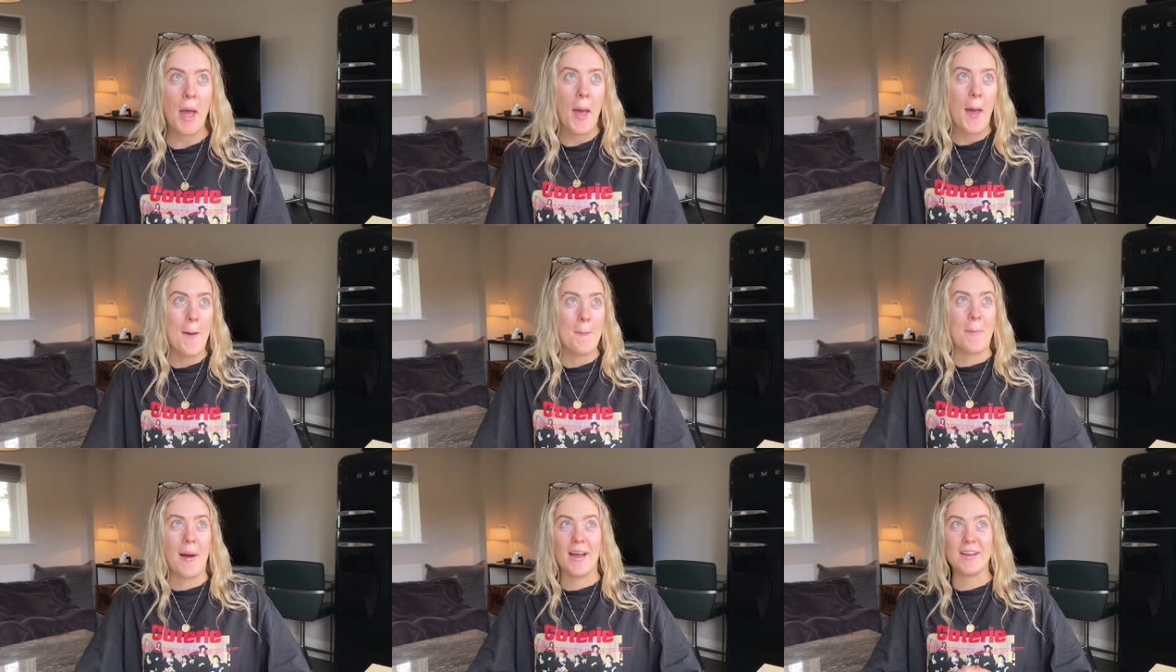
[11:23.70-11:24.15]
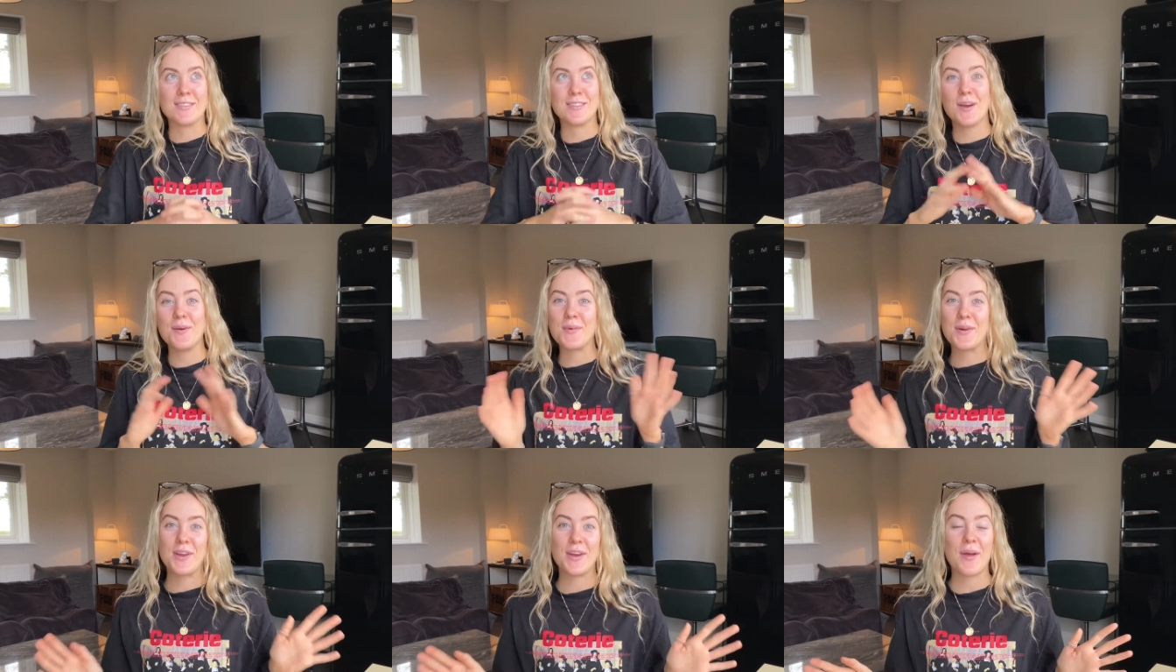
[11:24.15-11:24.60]
but I
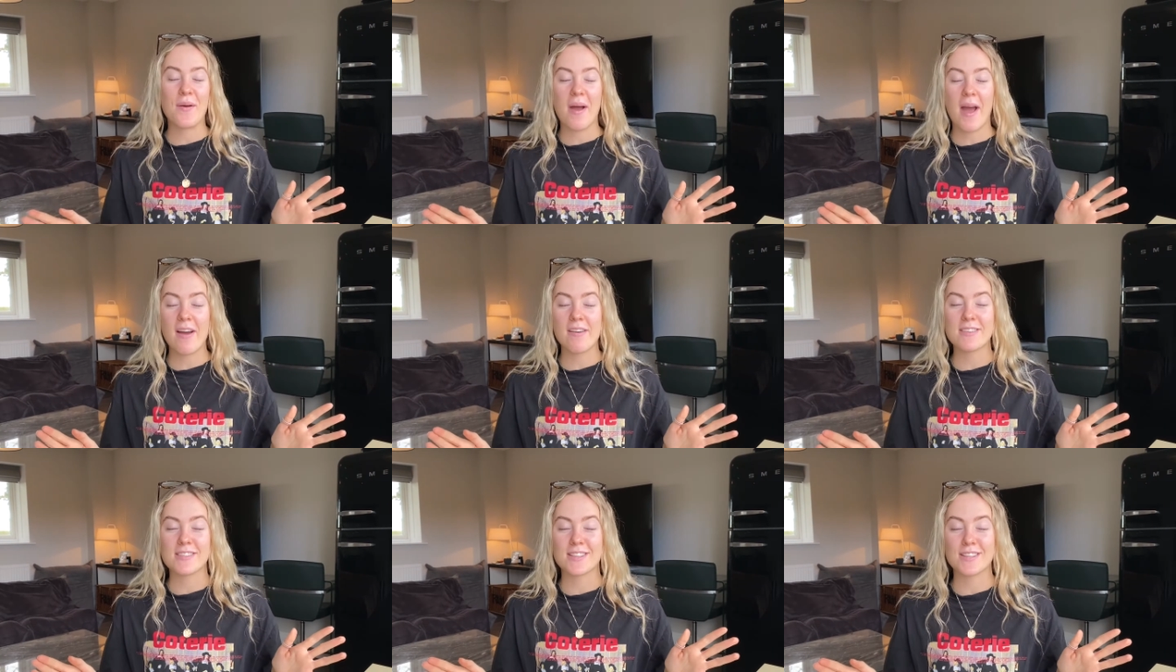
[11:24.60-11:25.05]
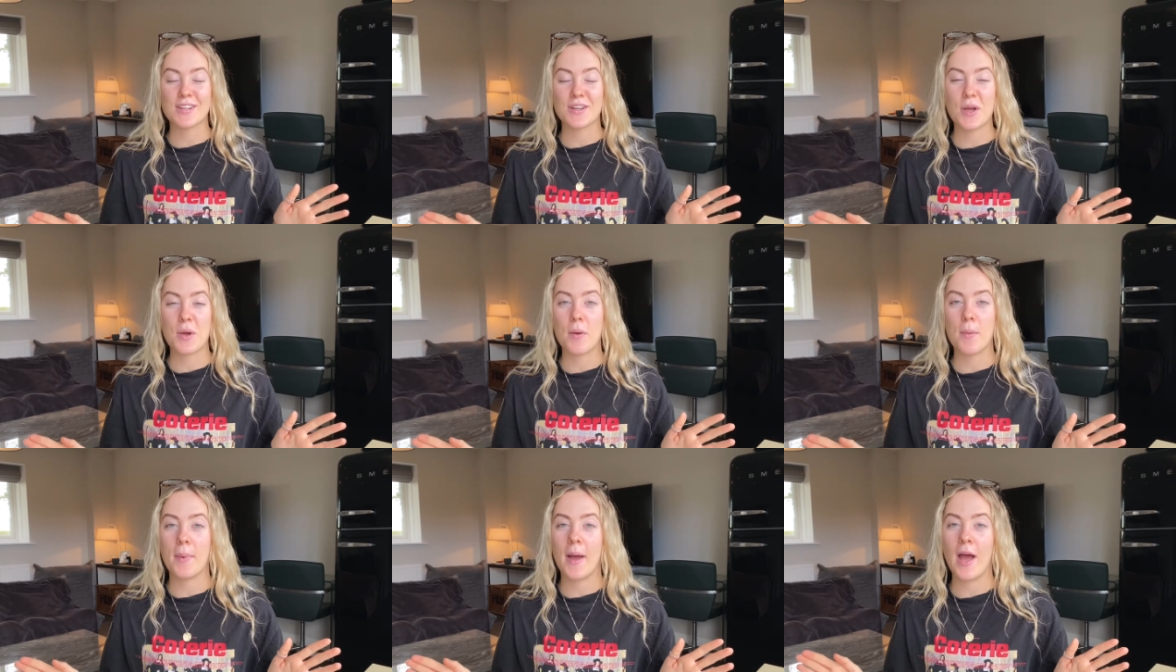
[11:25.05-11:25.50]
don't want to know how it's going to
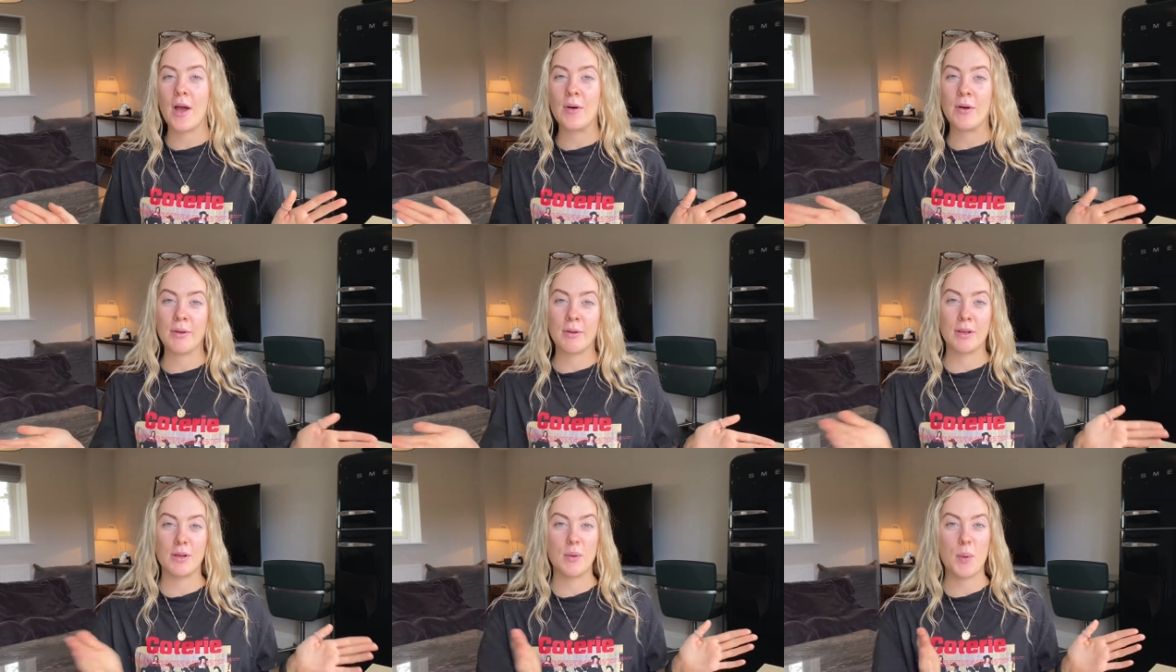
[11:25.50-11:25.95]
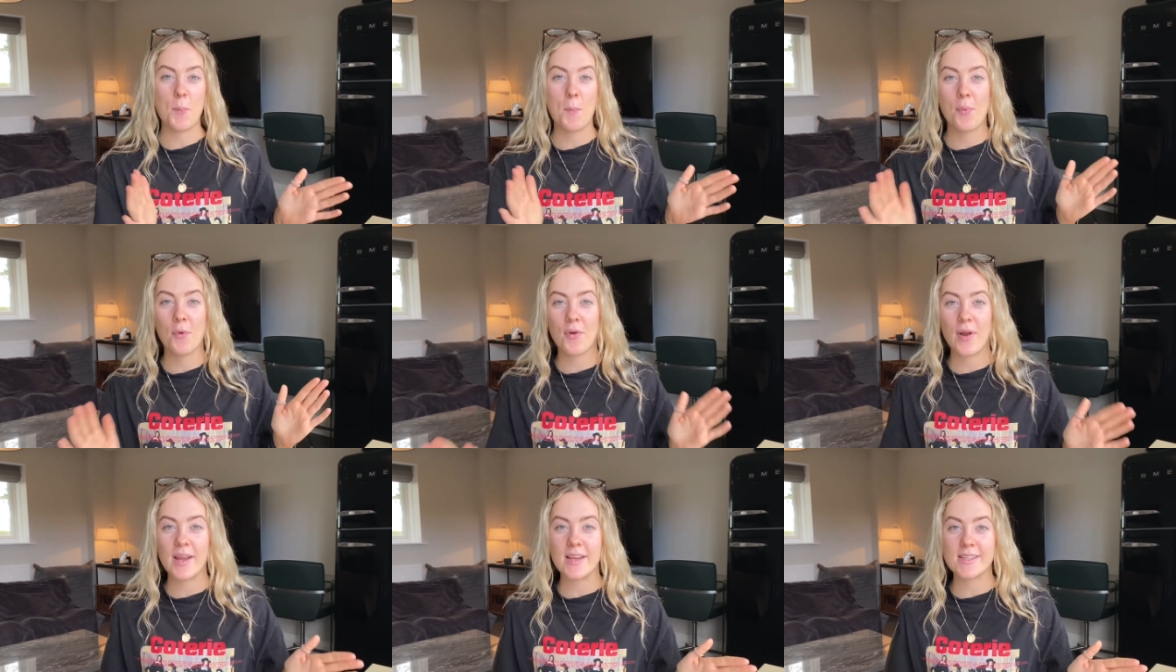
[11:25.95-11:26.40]
come about. I'm going to
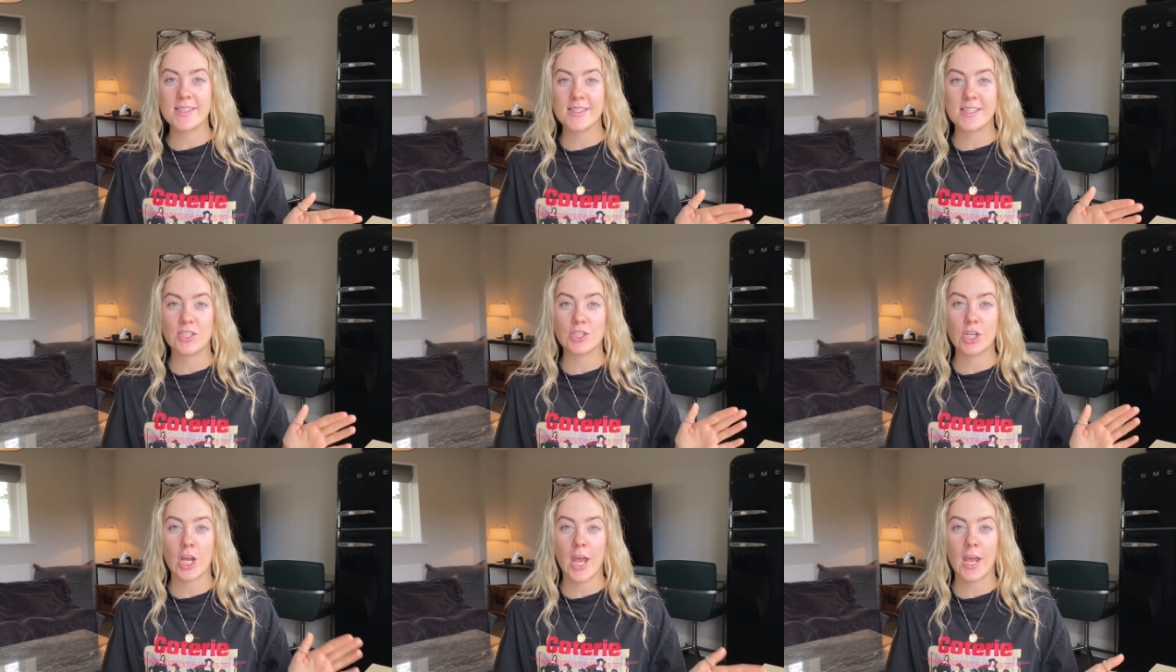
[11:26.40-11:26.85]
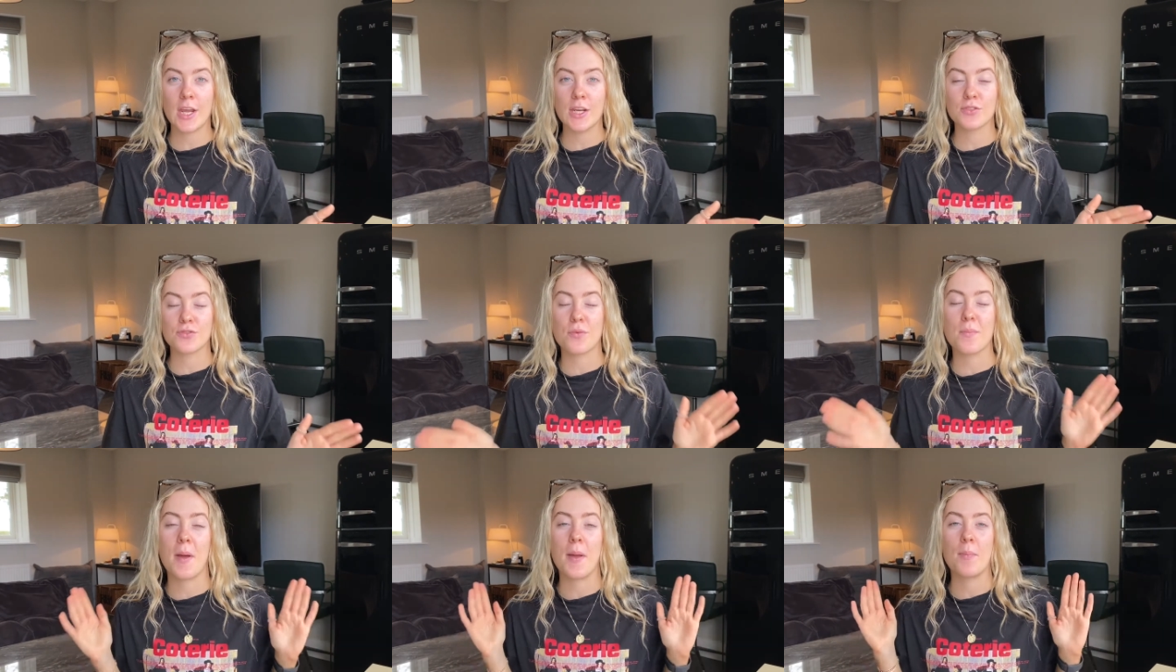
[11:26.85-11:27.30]
embrace the
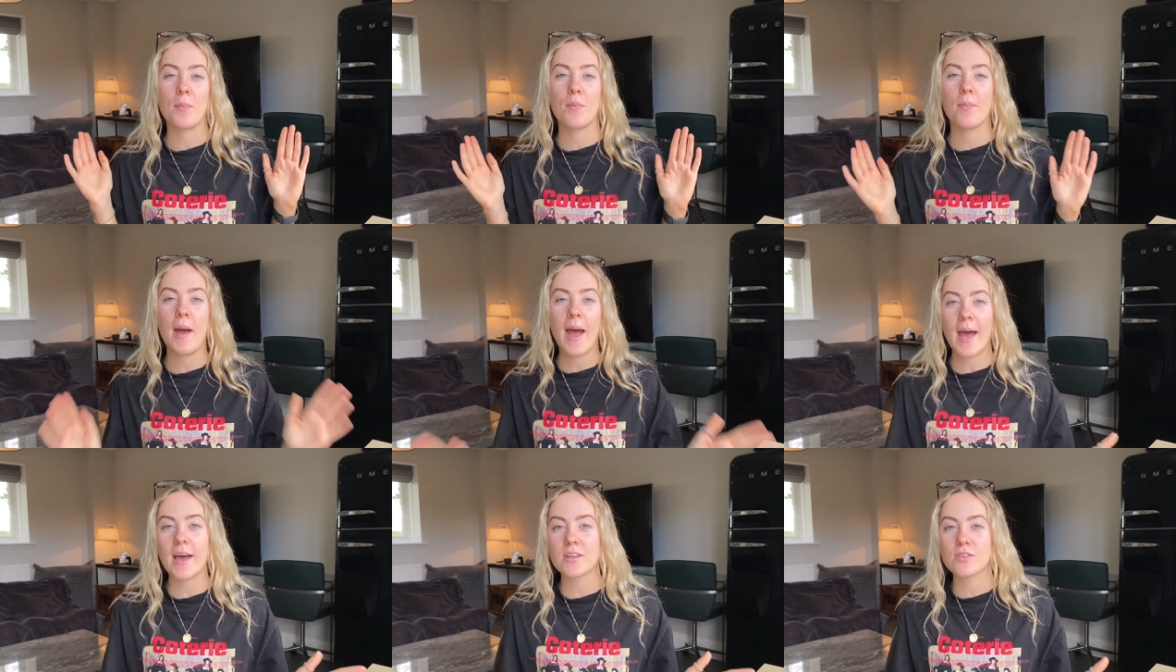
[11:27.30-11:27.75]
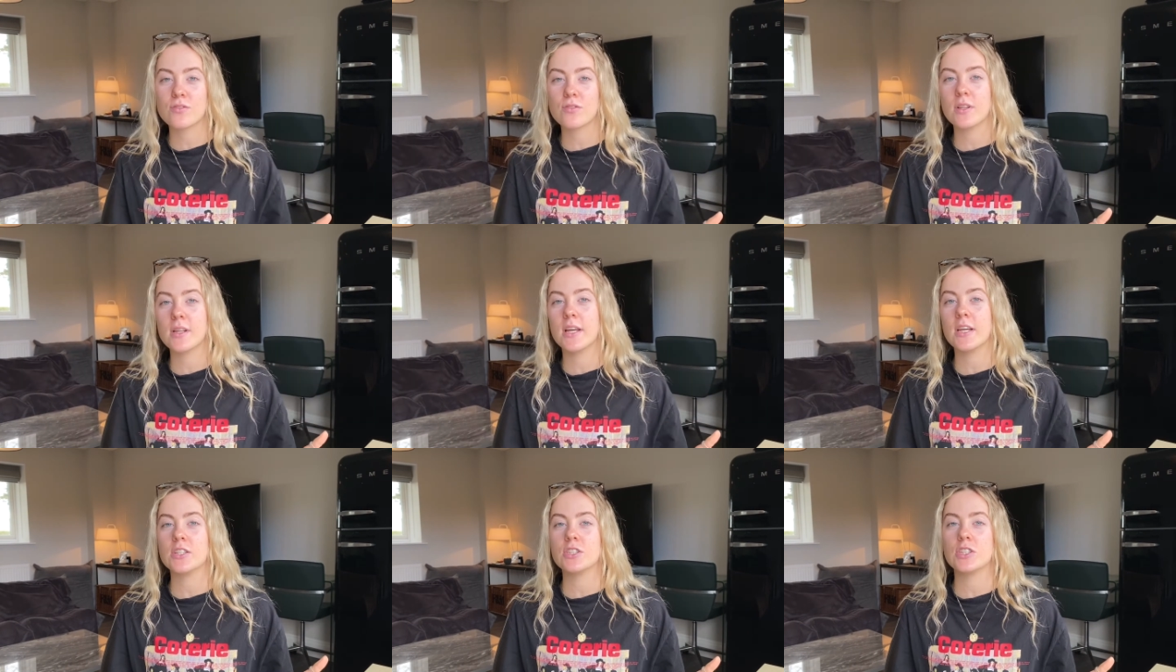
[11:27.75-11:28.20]
change from my past
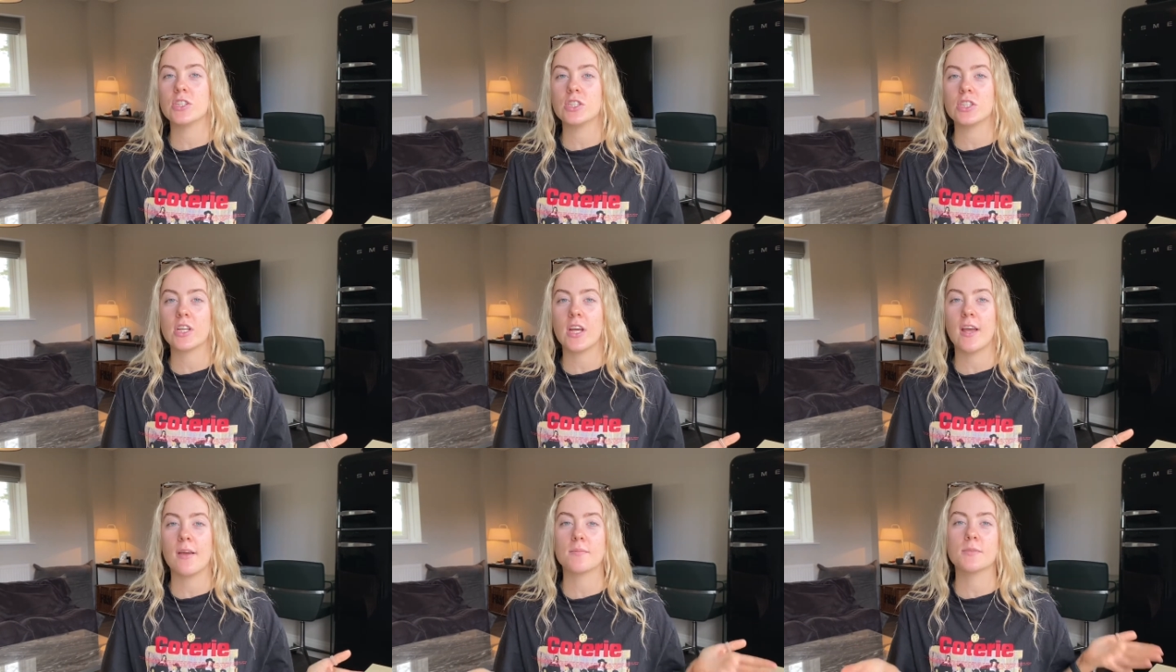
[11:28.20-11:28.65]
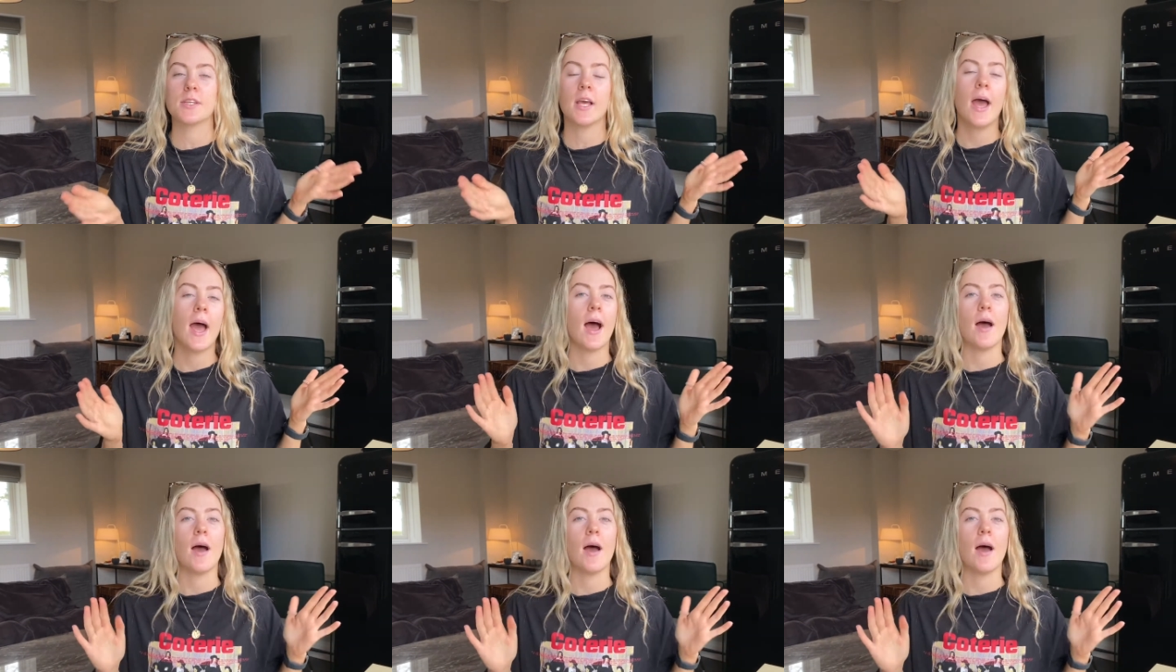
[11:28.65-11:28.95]
relationships.